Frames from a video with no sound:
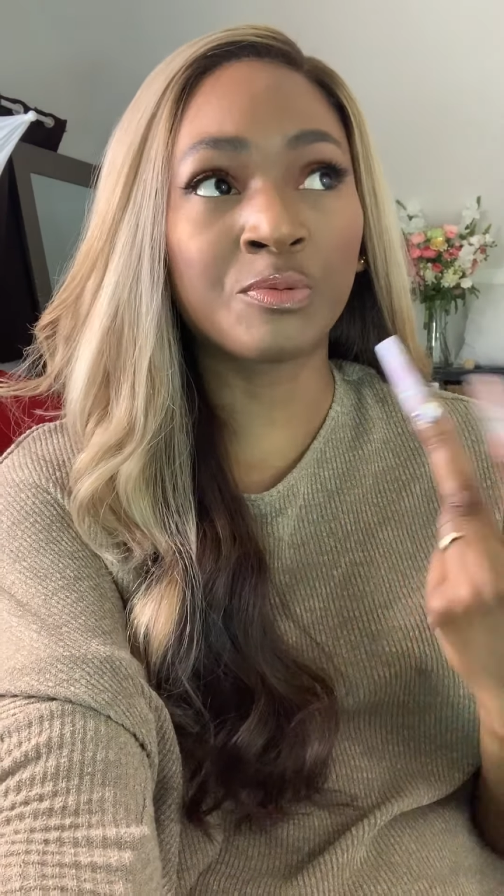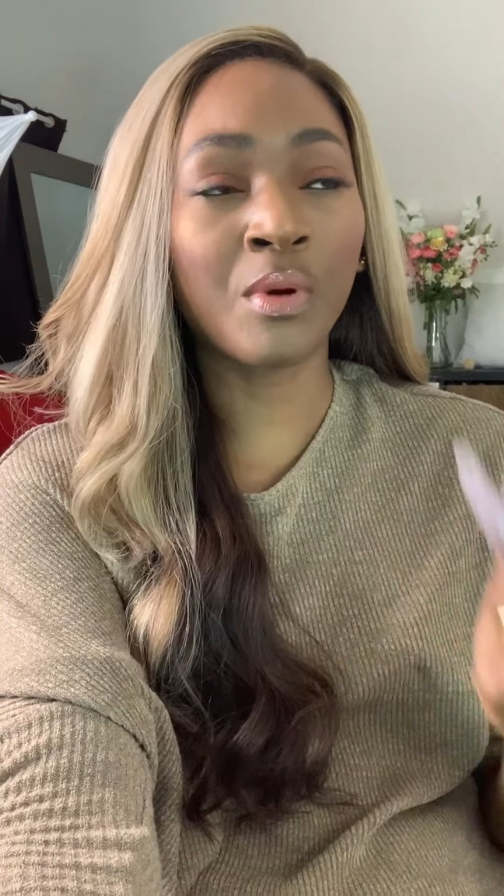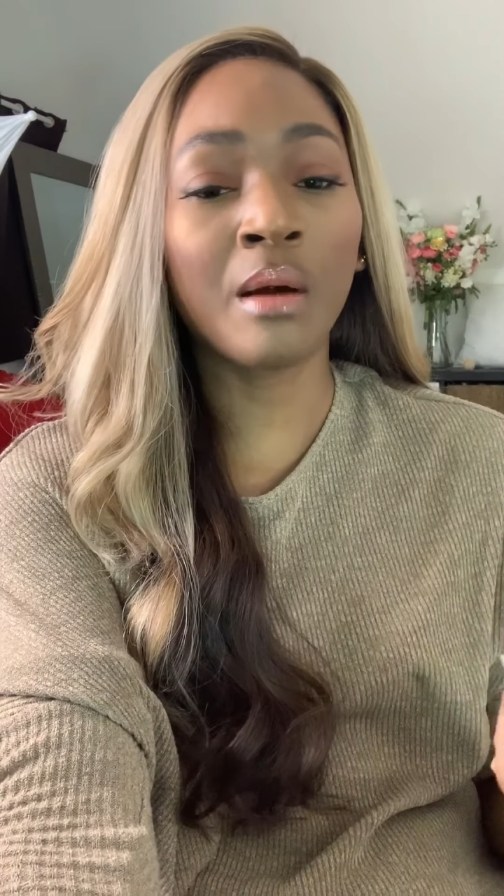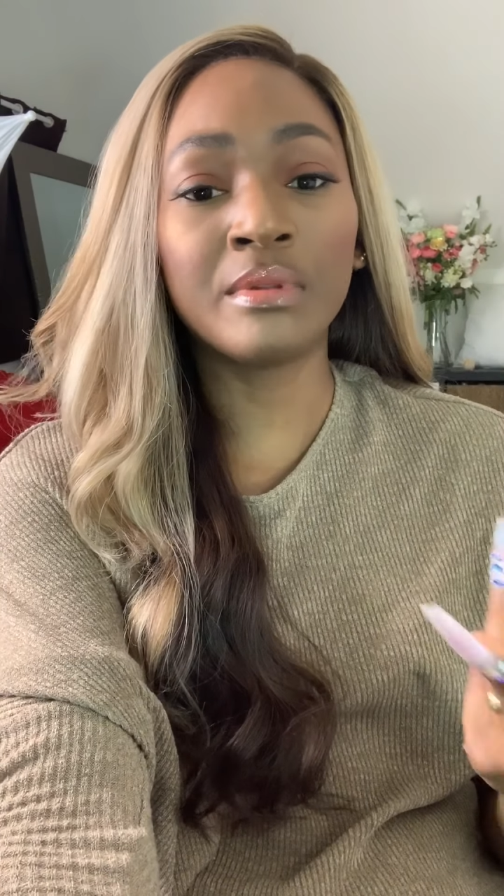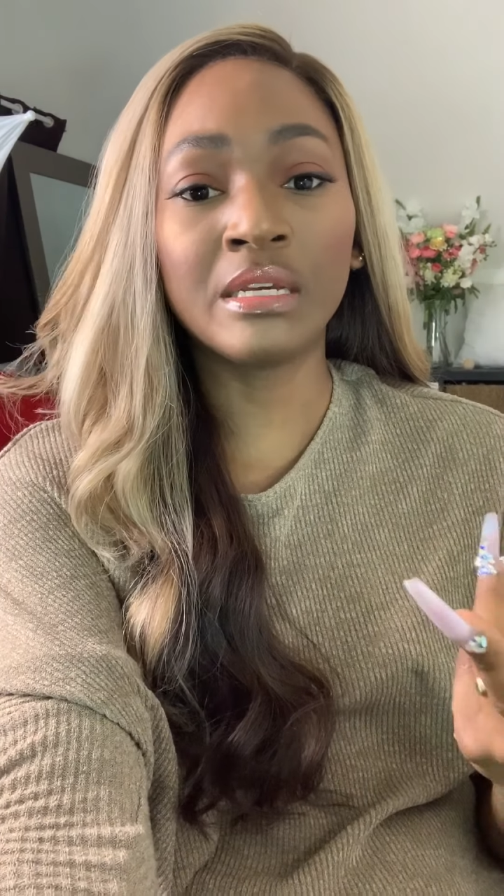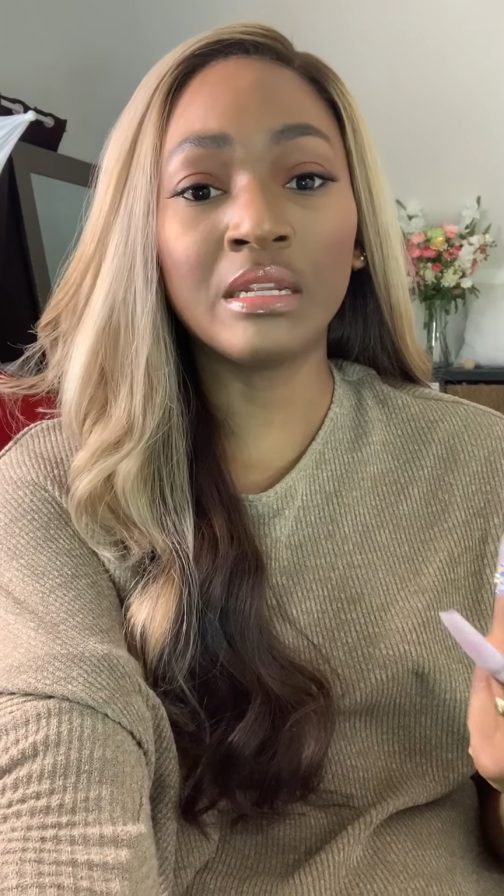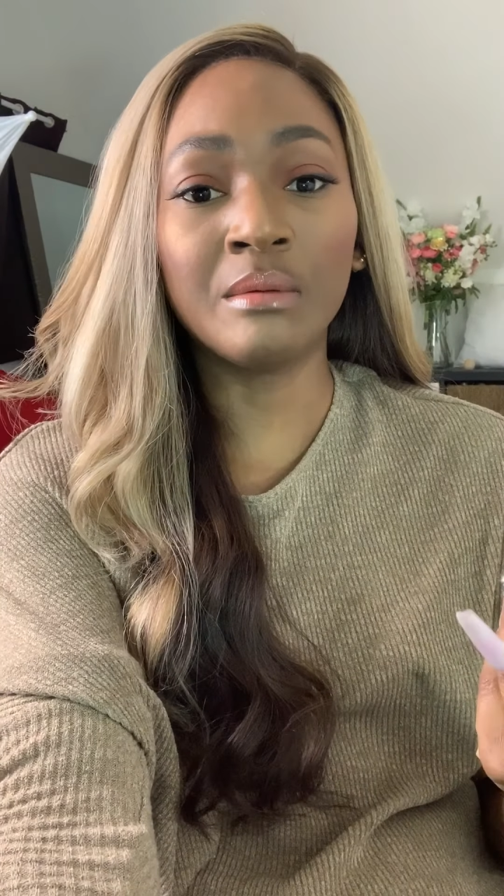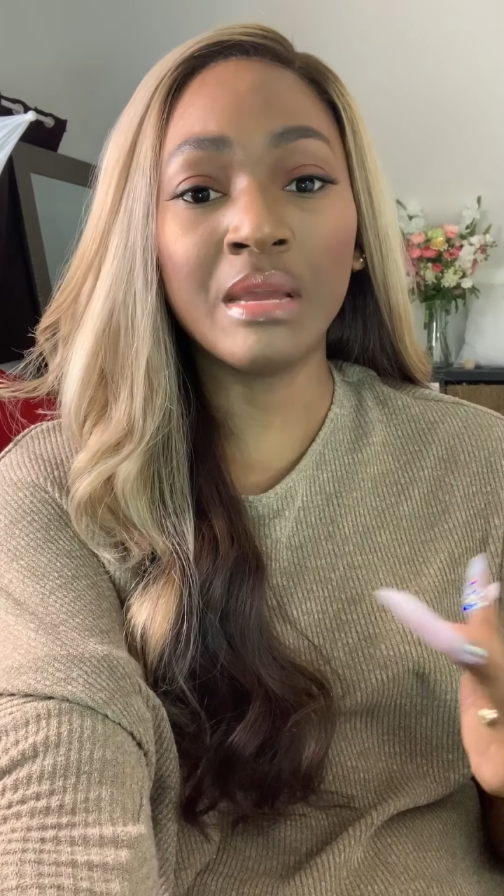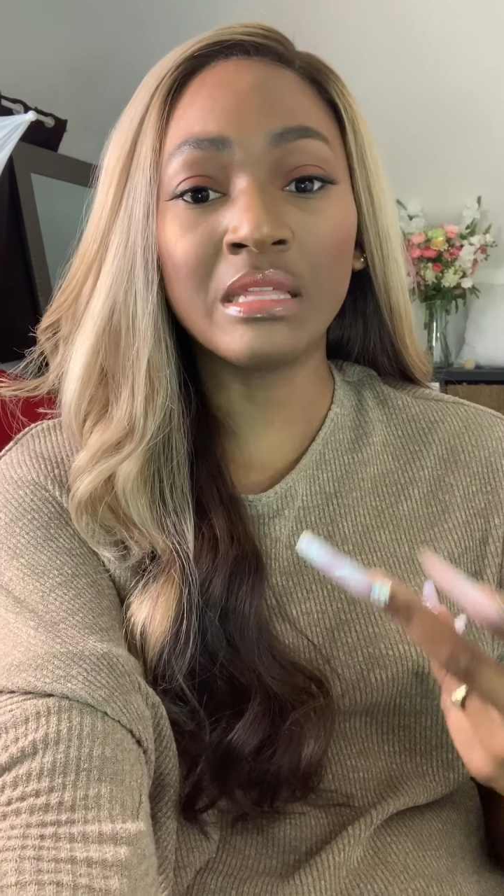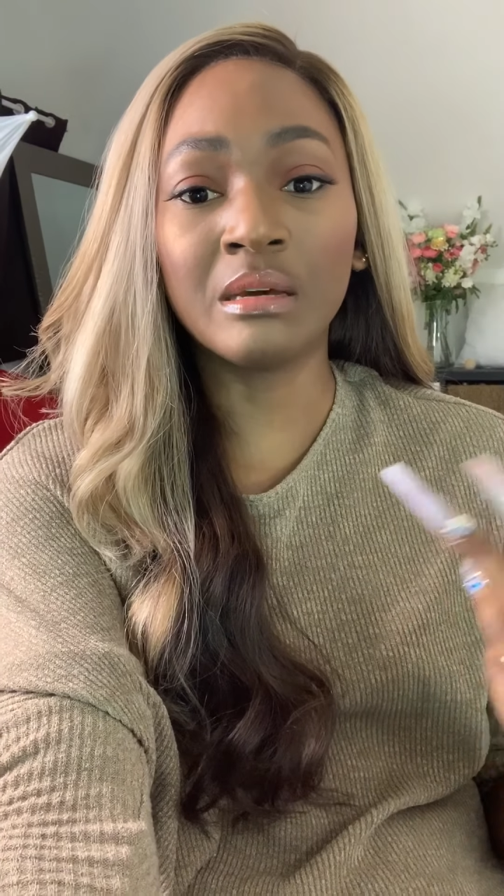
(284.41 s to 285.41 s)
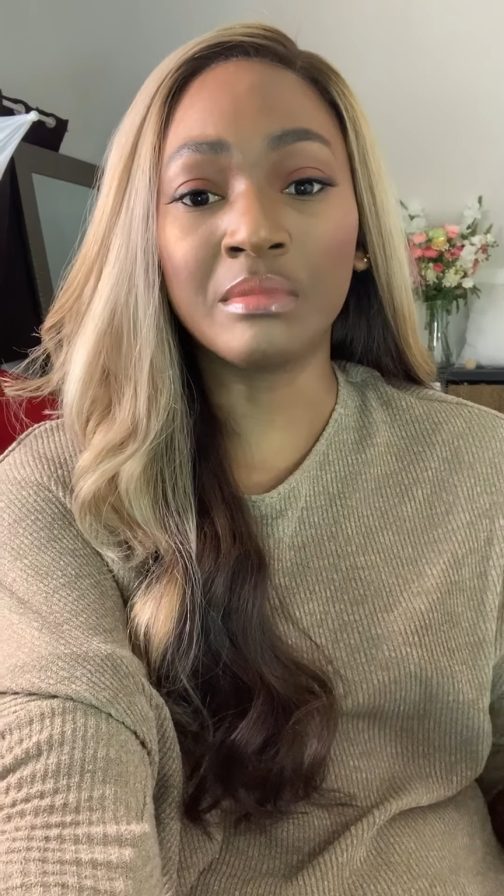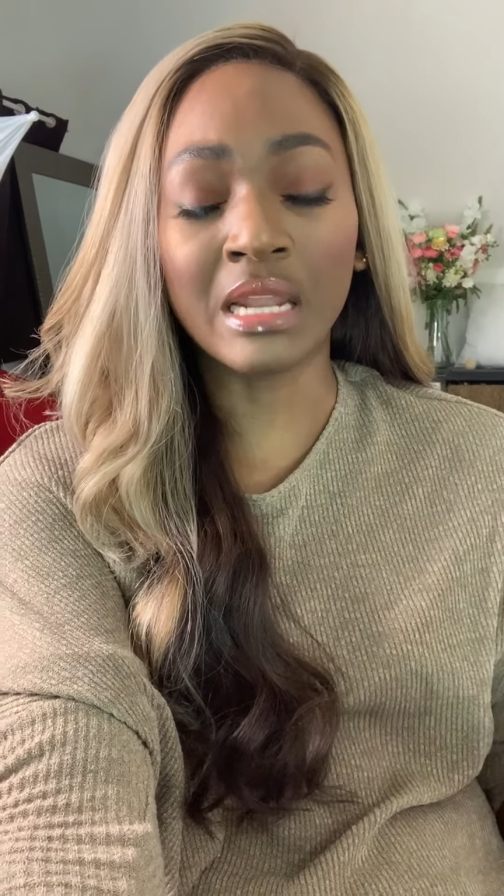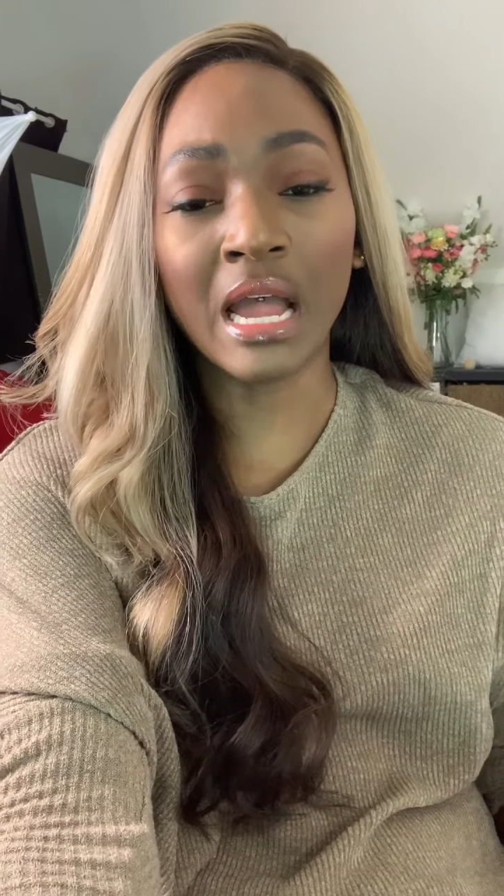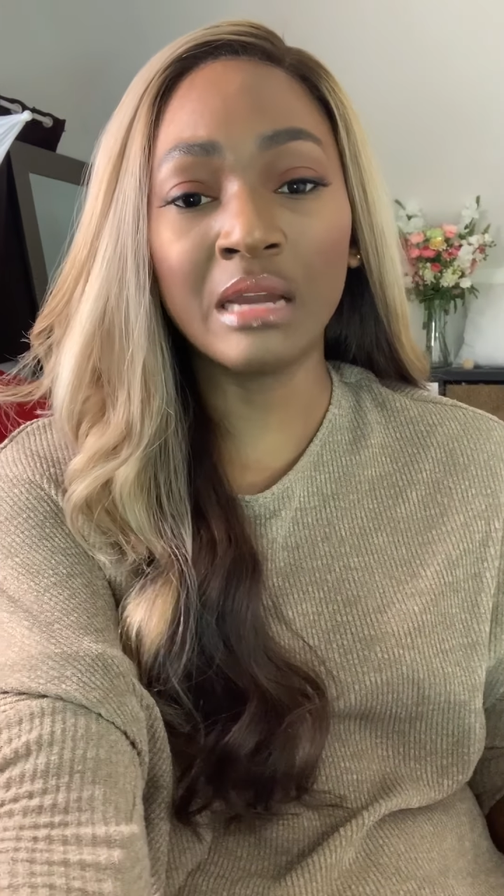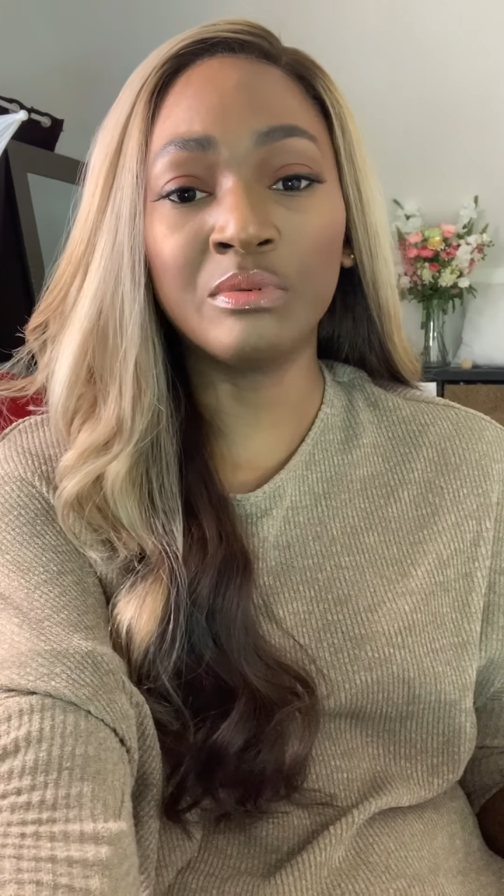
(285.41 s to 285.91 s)
probably going to make them
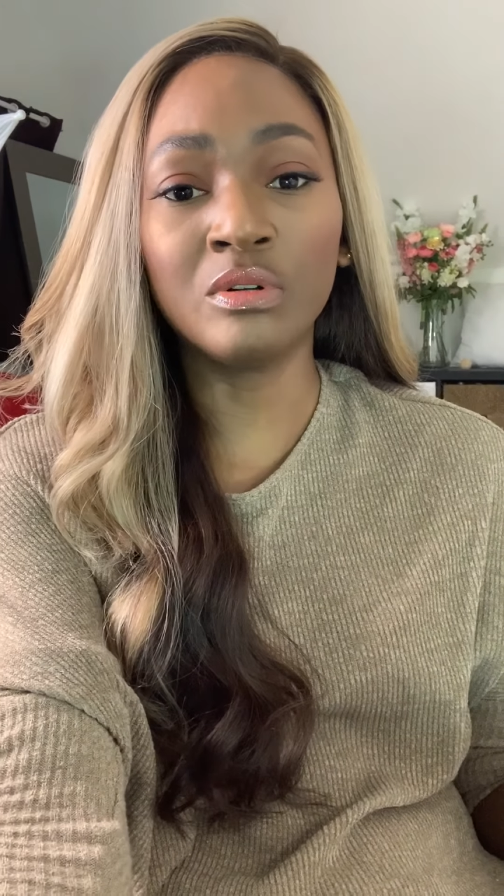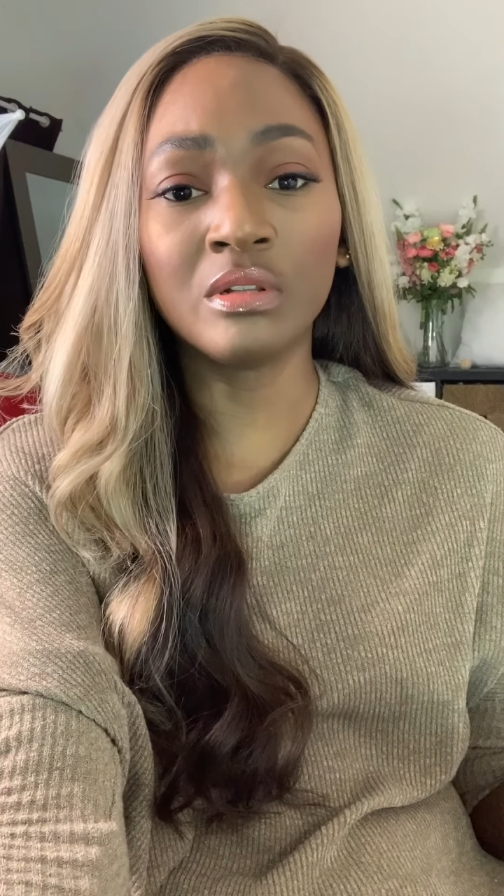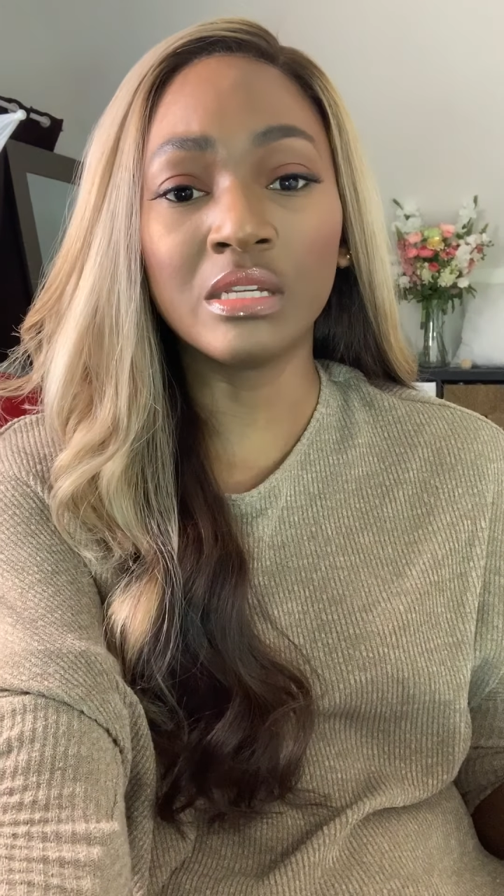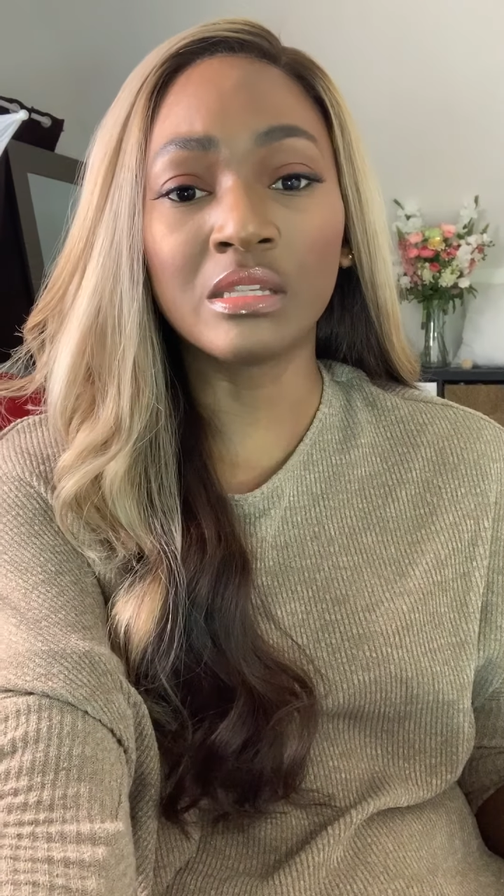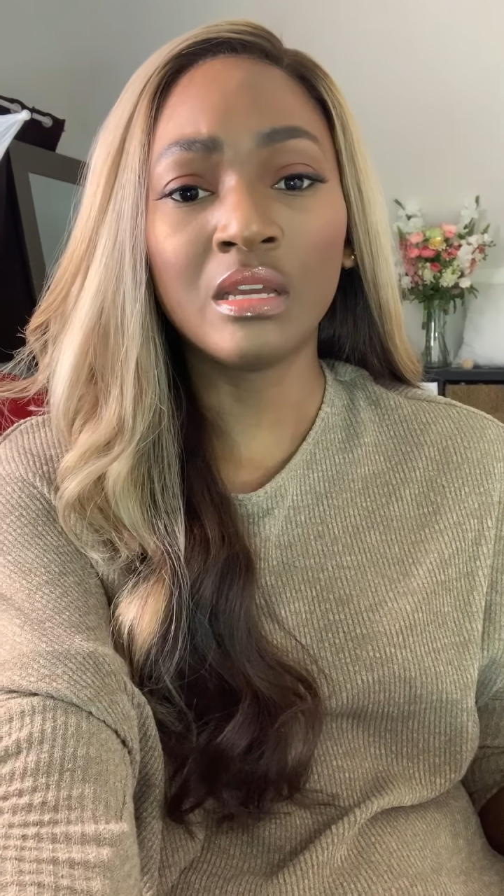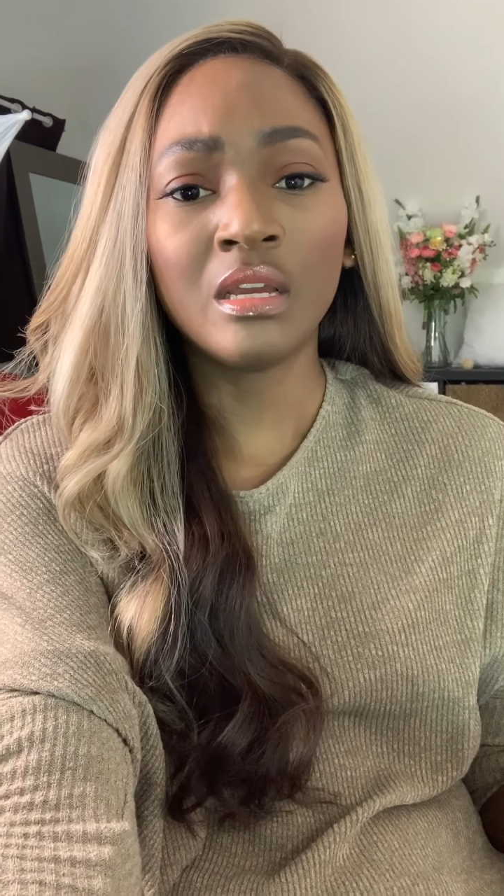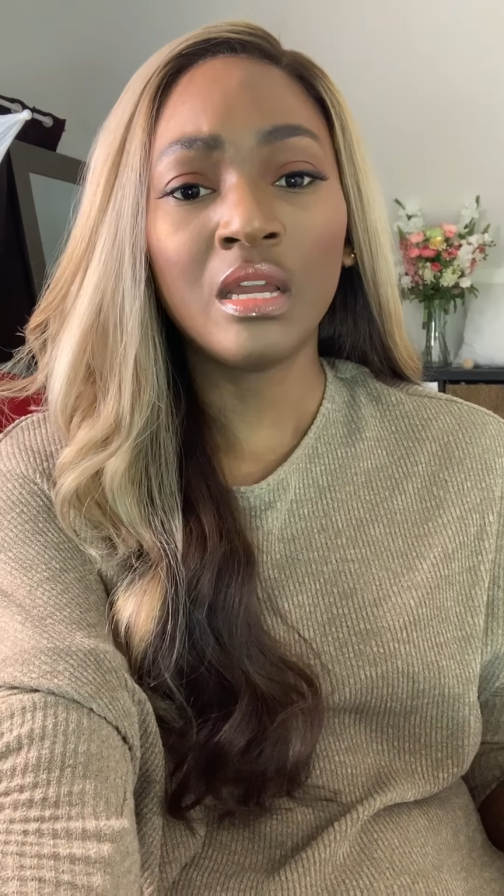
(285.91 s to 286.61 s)
liable is